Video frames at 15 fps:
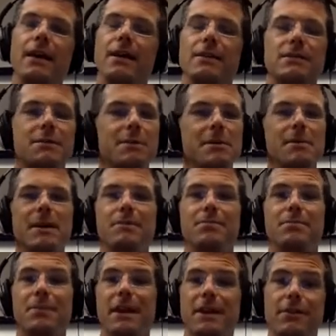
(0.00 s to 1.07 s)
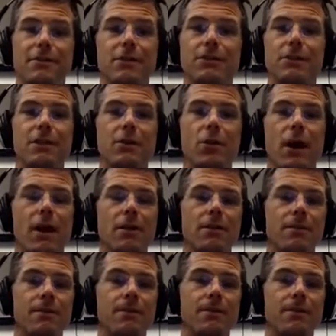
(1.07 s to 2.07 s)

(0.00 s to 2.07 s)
somebody may interview really well,